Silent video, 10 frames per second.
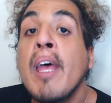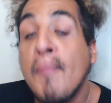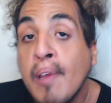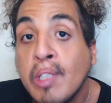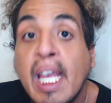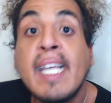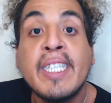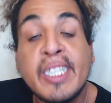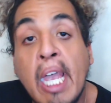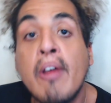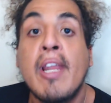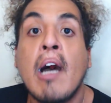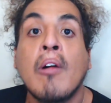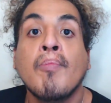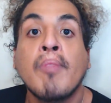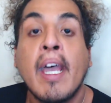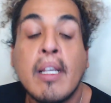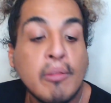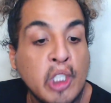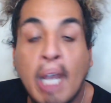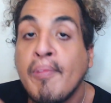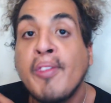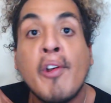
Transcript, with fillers: it feels like it's there now. Like chapter